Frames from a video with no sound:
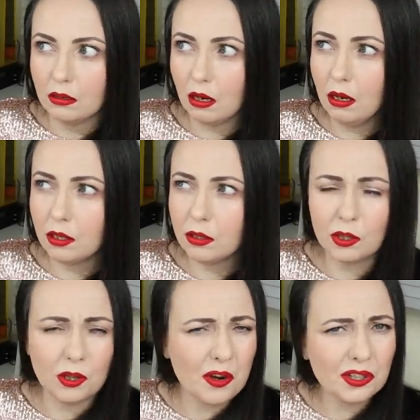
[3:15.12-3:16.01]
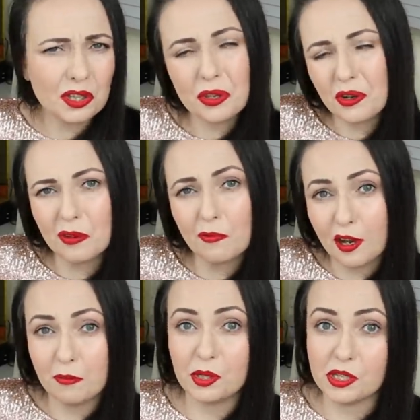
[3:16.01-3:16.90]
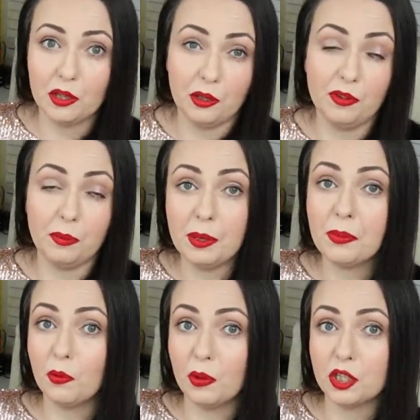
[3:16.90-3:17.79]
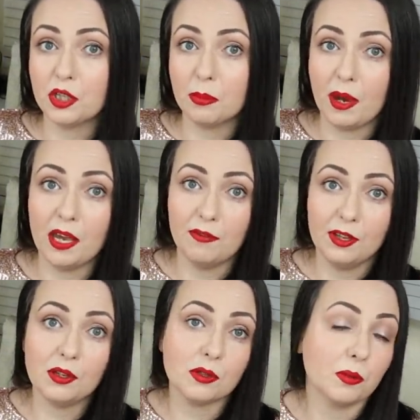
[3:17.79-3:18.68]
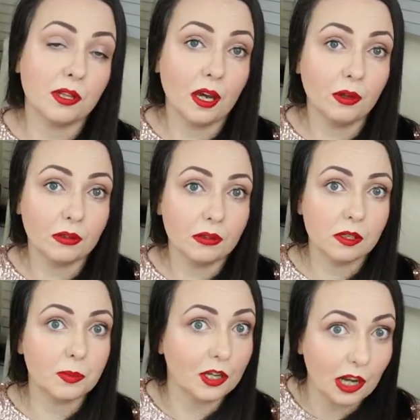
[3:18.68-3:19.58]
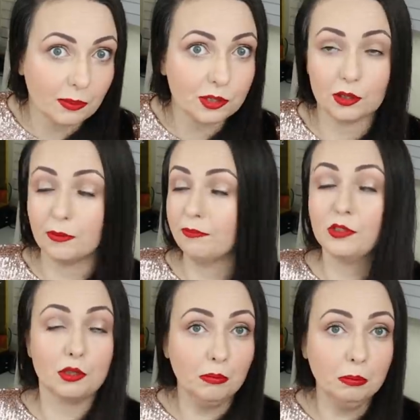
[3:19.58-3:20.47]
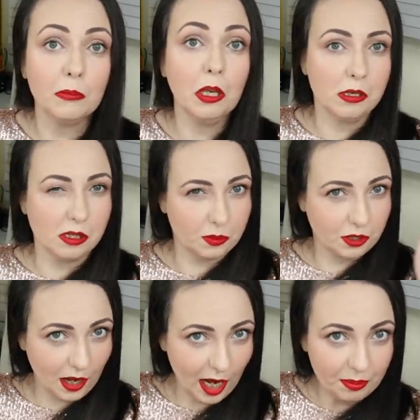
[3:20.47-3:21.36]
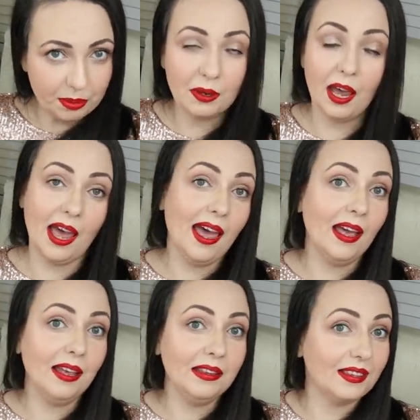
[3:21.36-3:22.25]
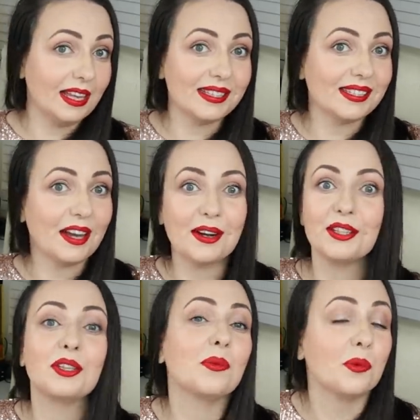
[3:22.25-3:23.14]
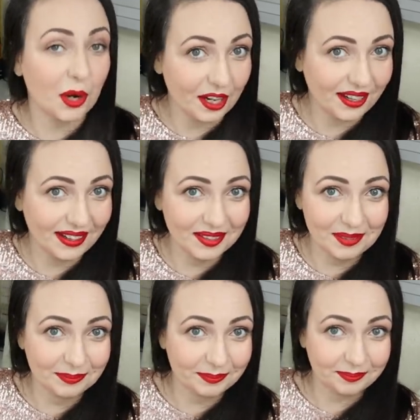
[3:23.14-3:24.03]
yeah, 30-35% of the people watching my videos without subscription. So subscribe and let's start working.